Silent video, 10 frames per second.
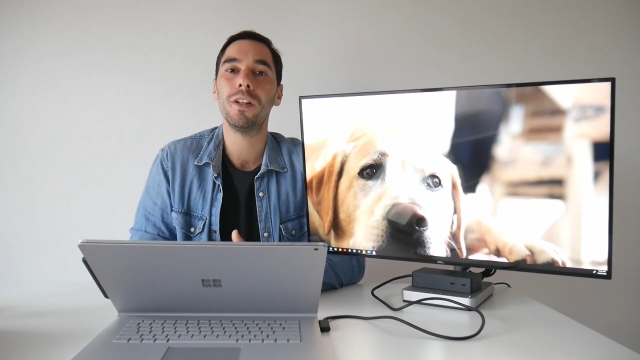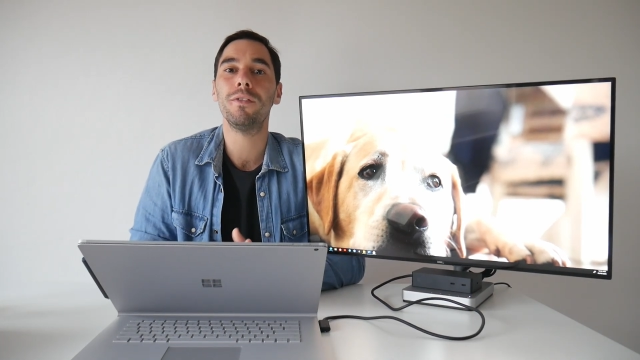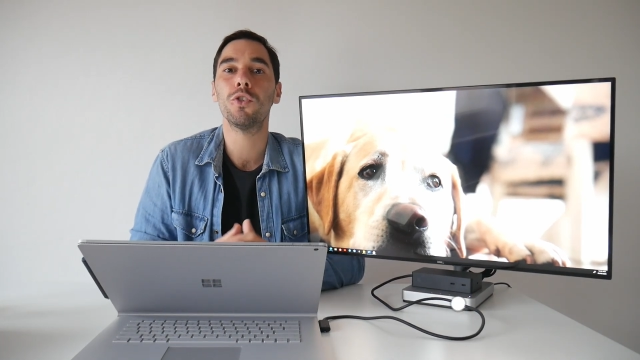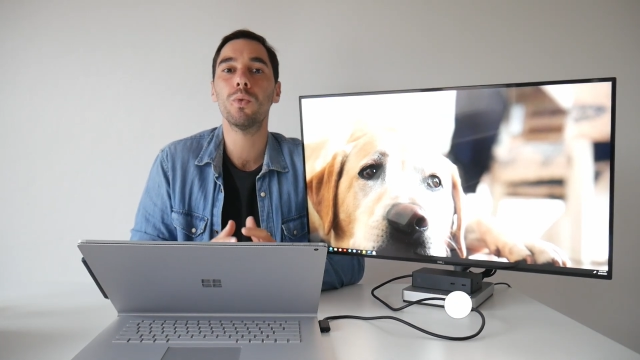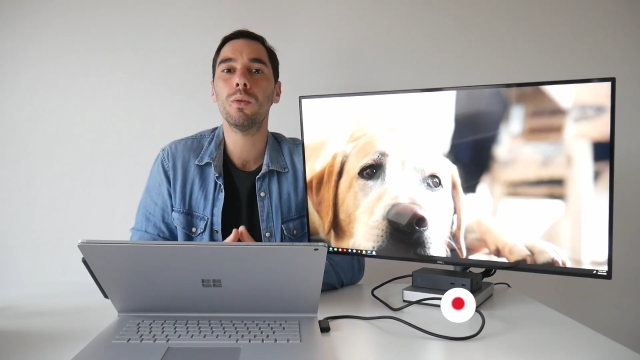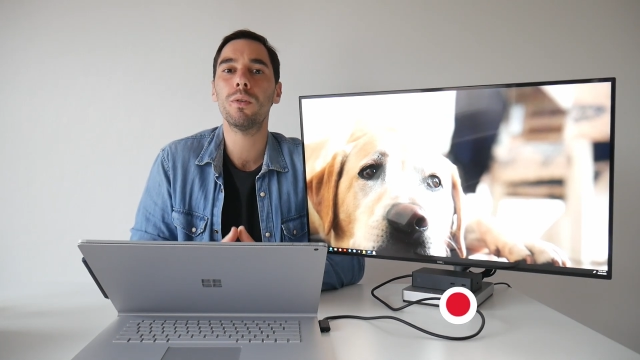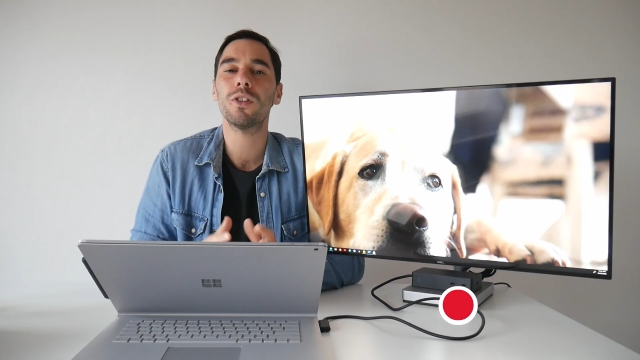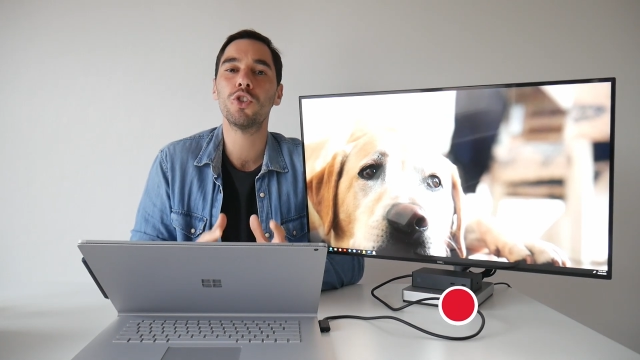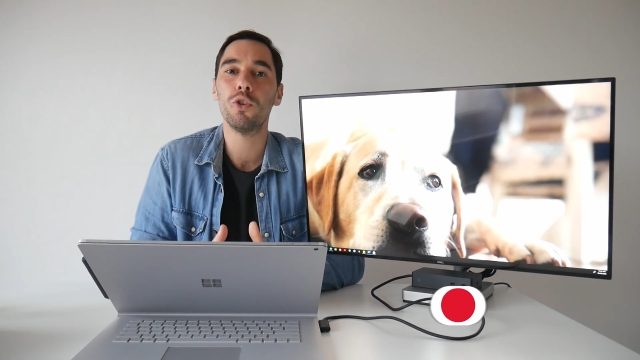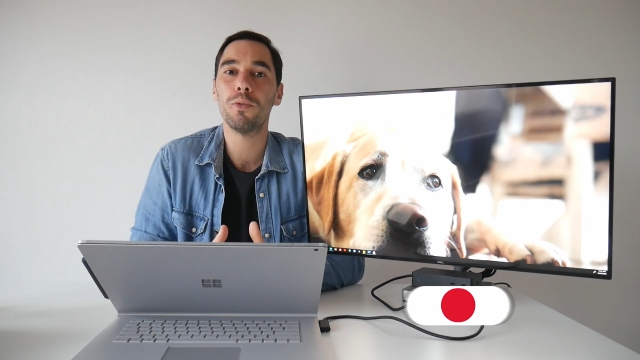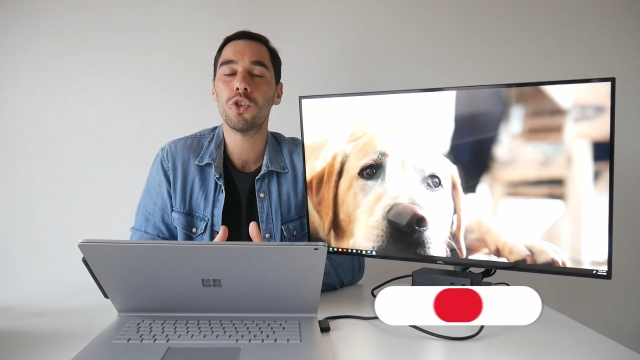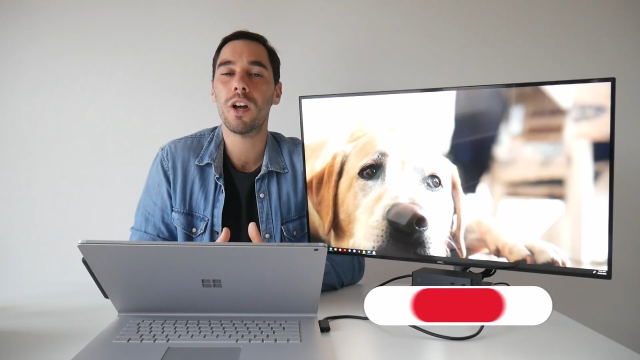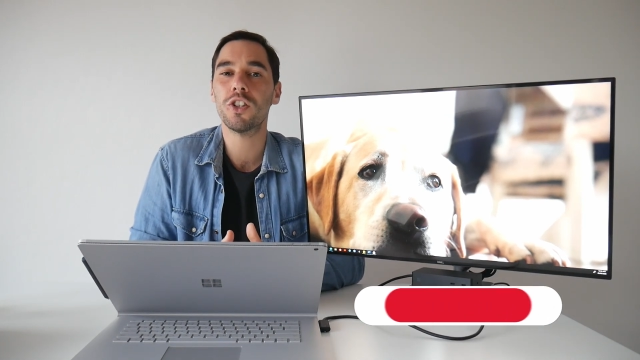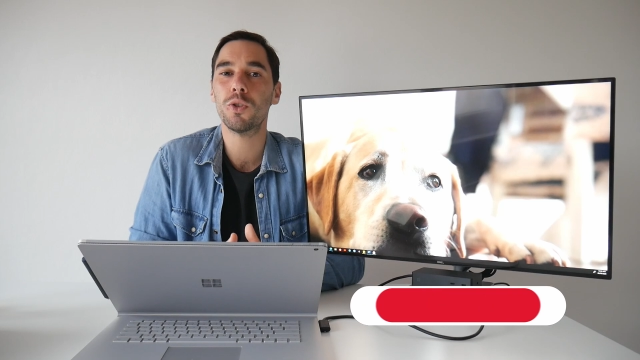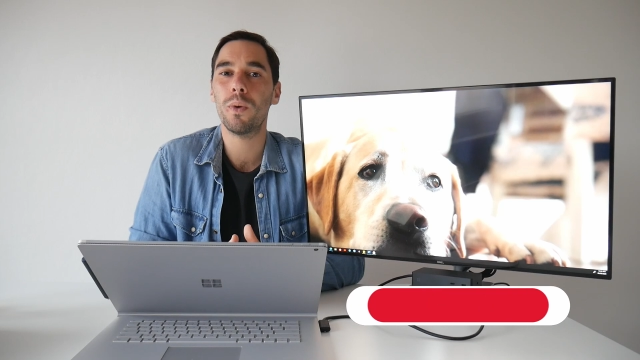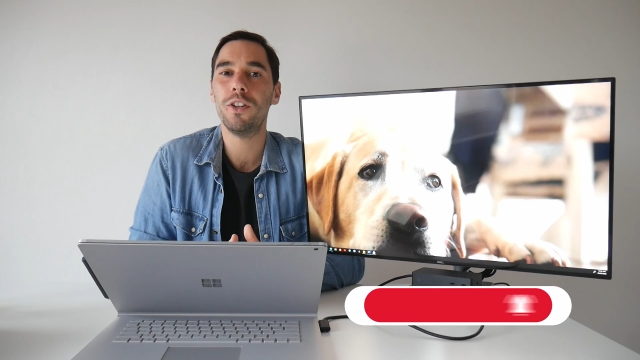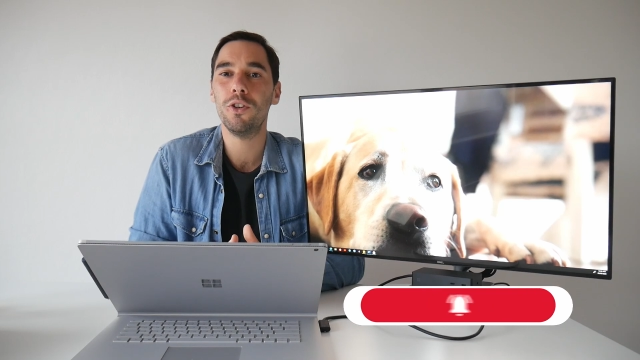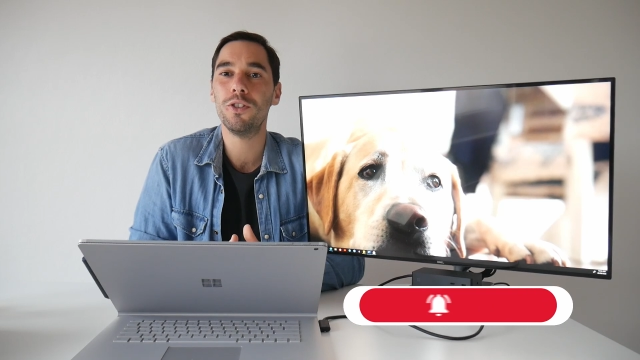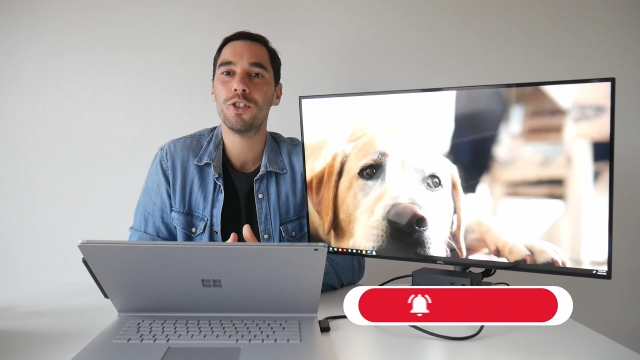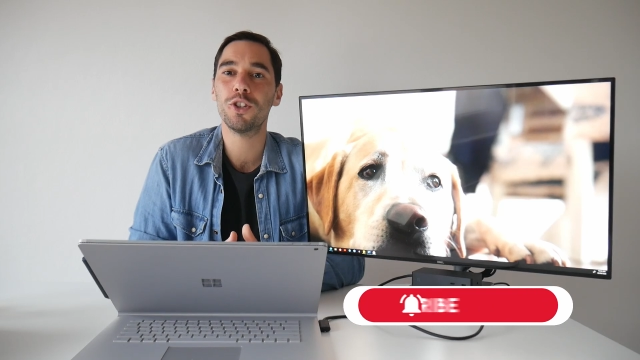And if you really want to supercharge the way
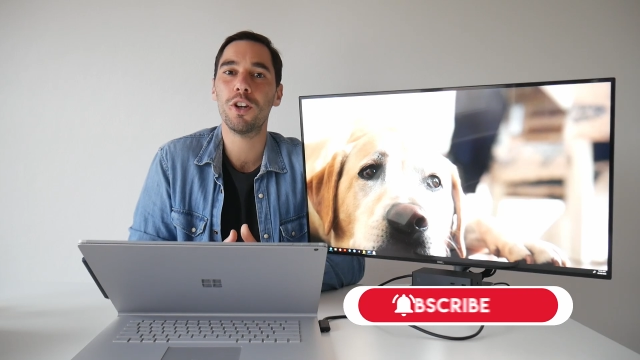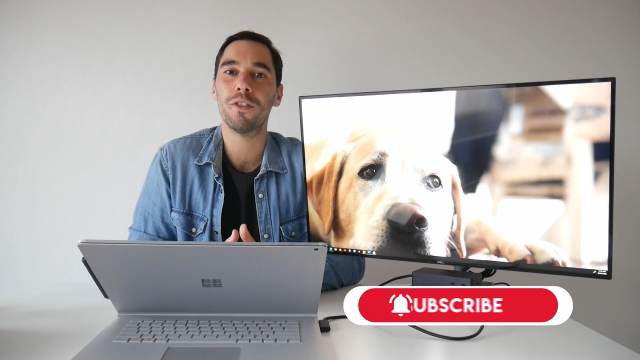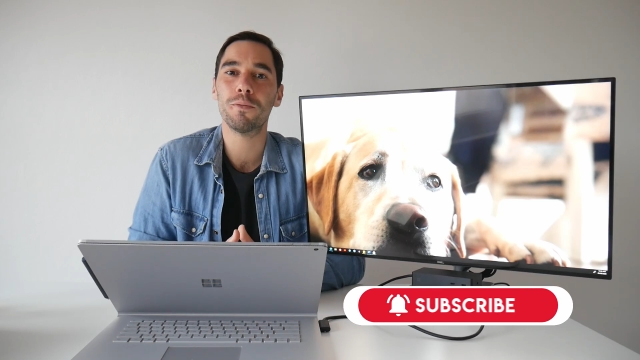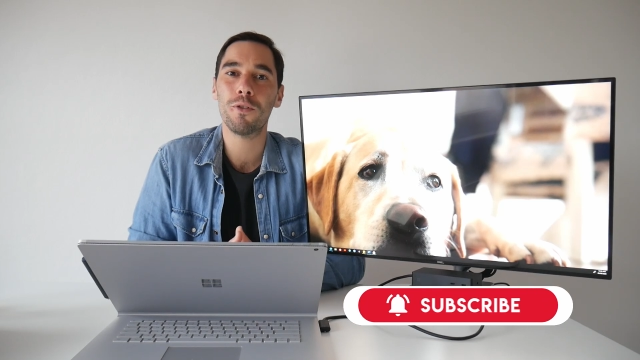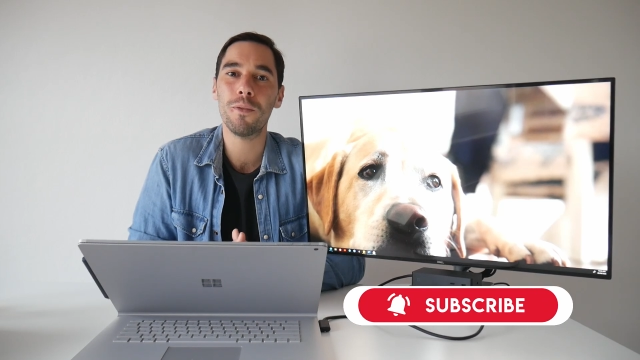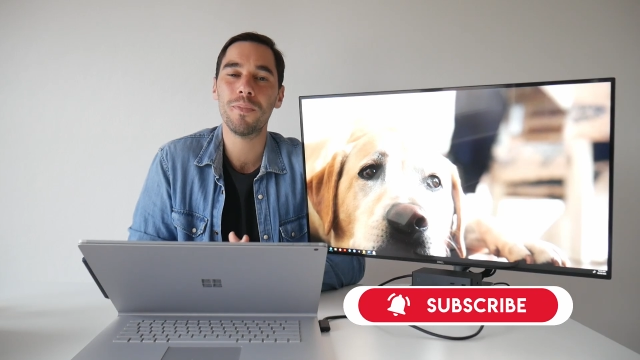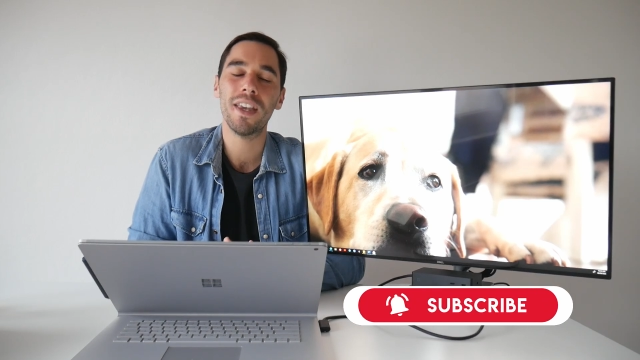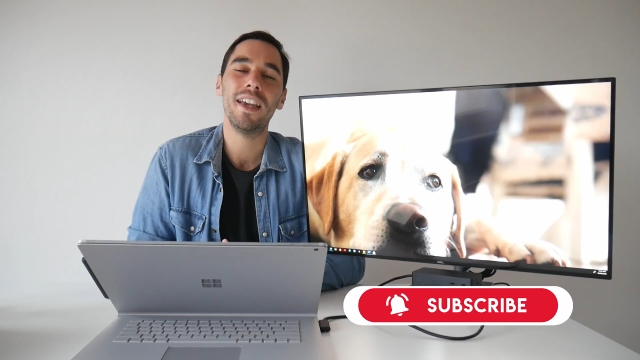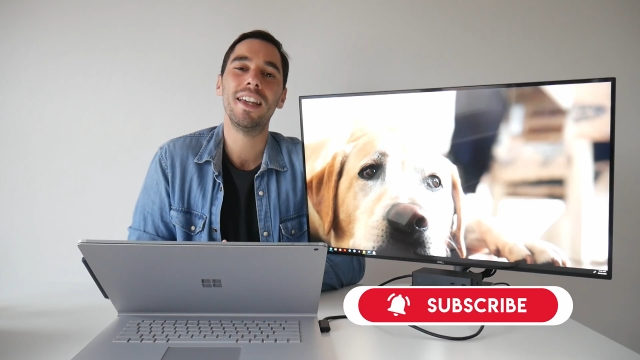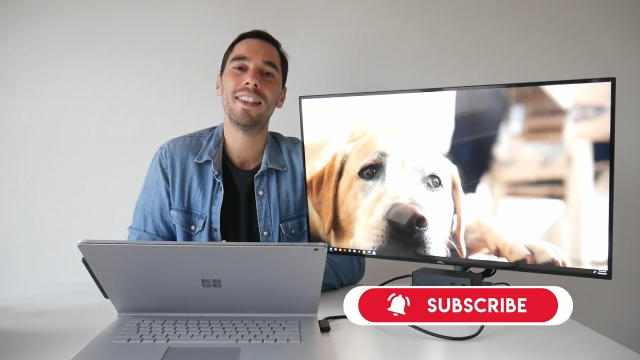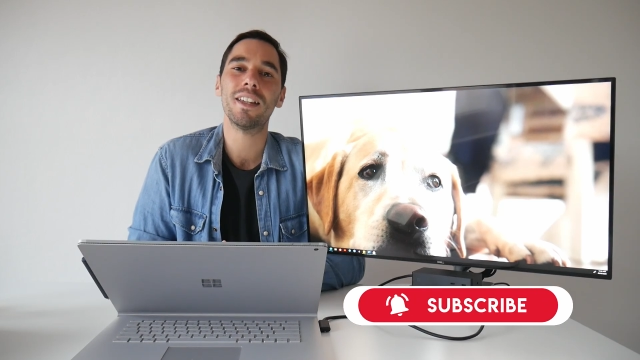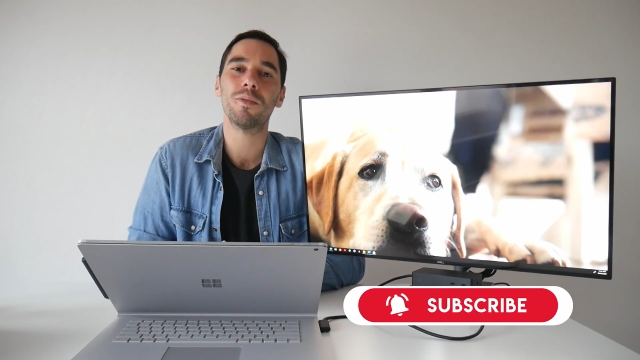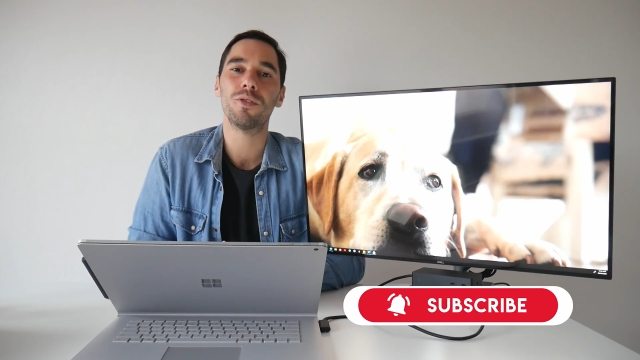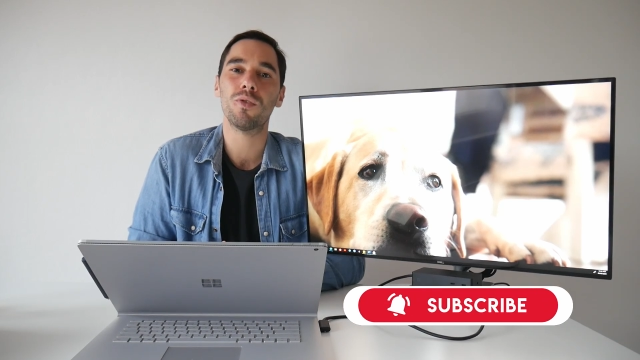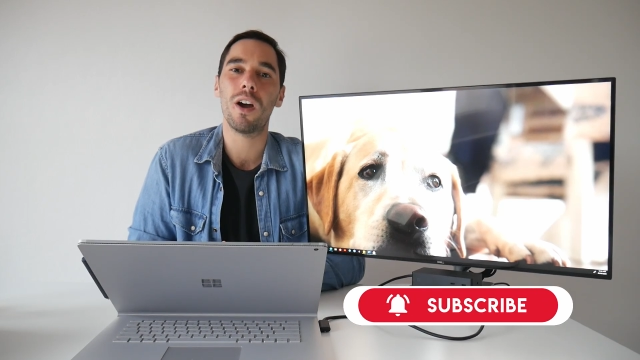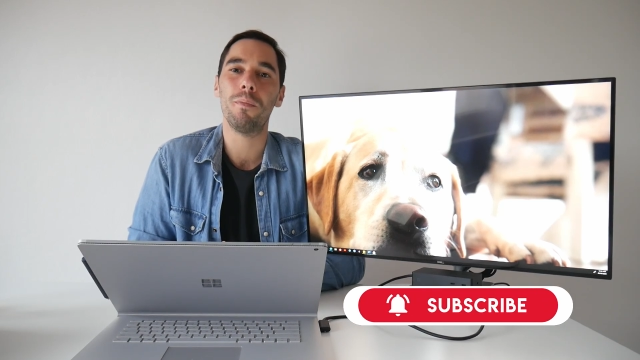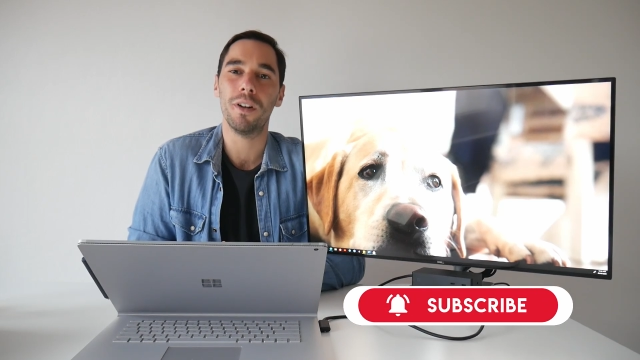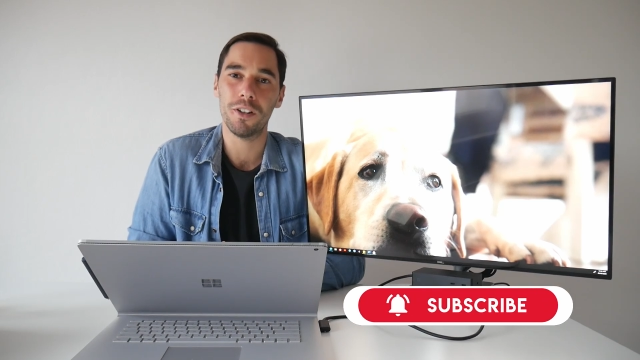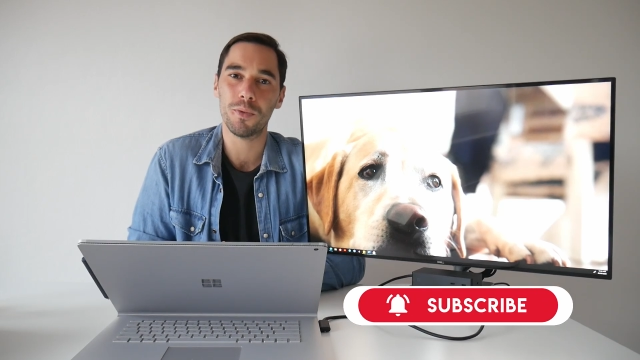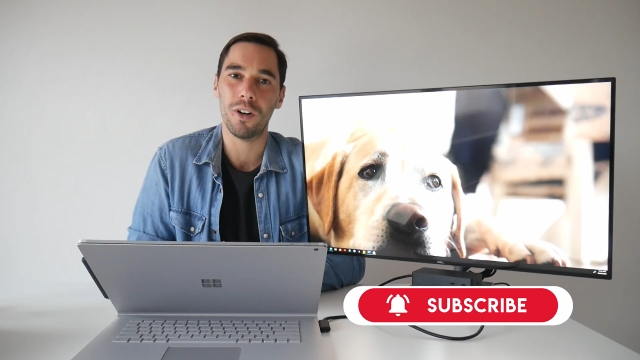you use your Surface Pro, hit that subscribe
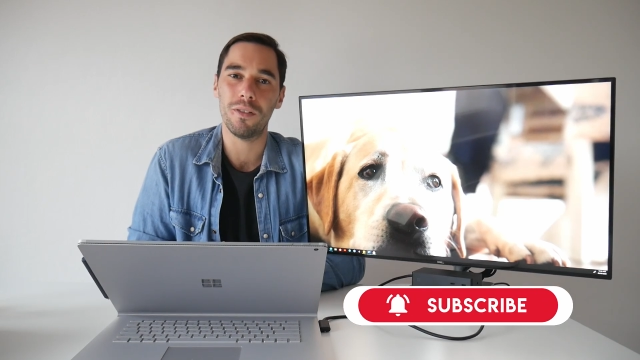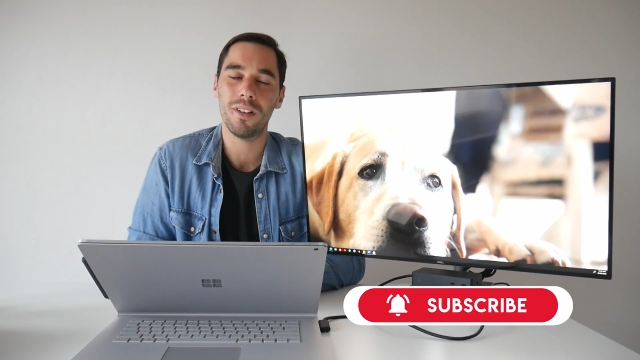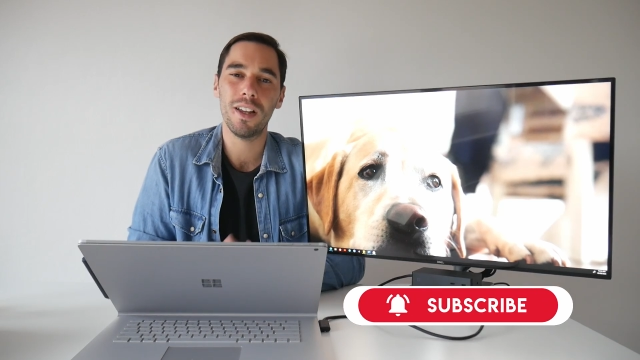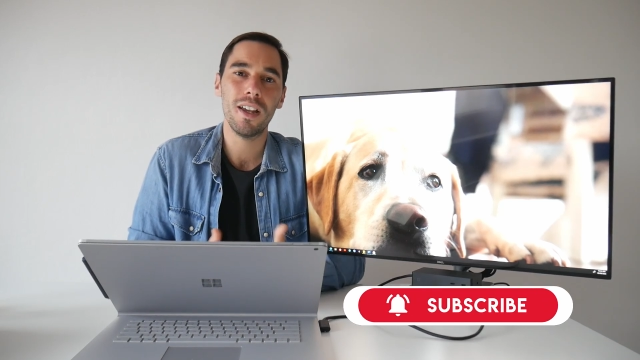button as well.